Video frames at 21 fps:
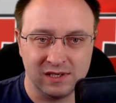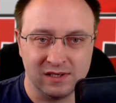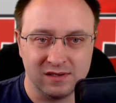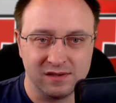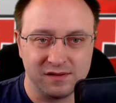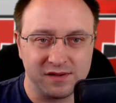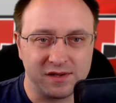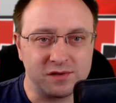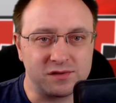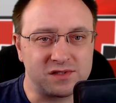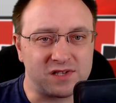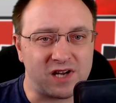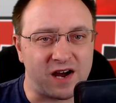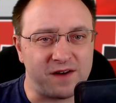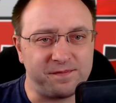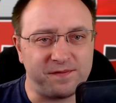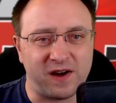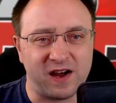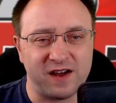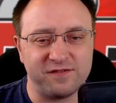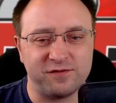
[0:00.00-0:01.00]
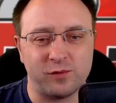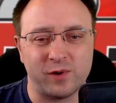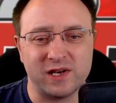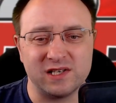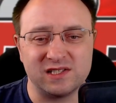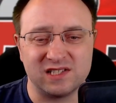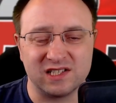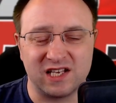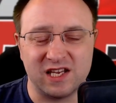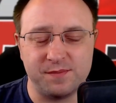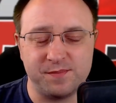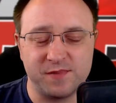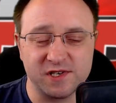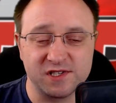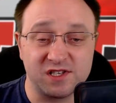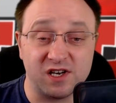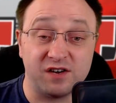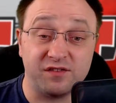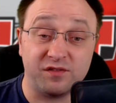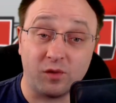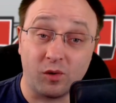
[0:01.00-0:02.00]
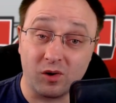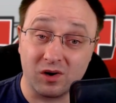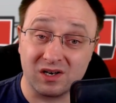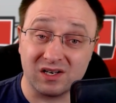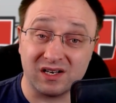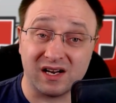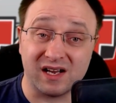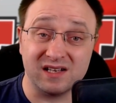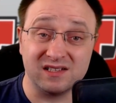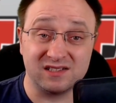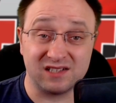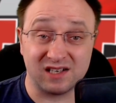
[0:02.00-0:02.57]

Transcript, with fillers: Those top five ways to keep yourself organized are